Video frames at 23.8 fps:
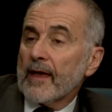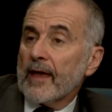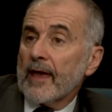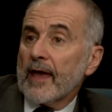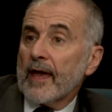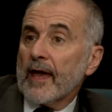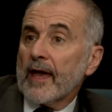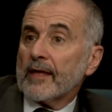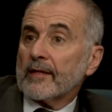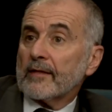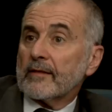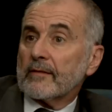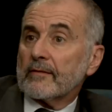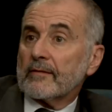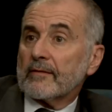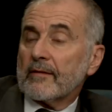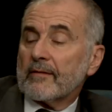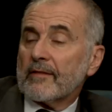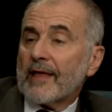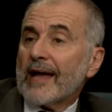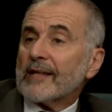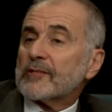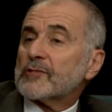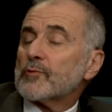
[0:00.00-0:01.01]

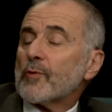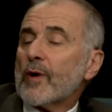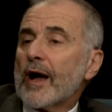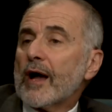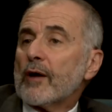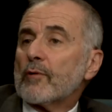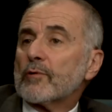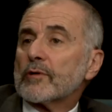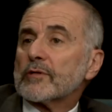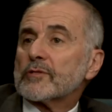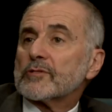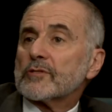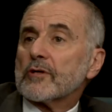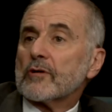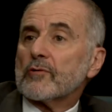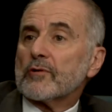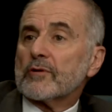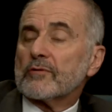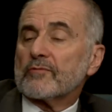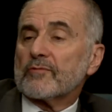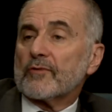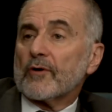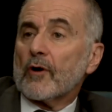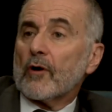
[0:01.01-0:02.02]
And that's why we're
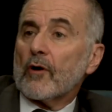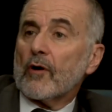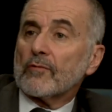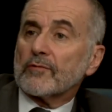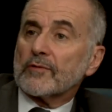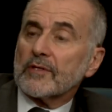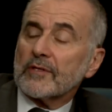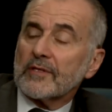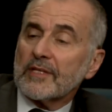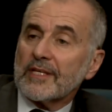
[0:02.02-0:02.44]
so involved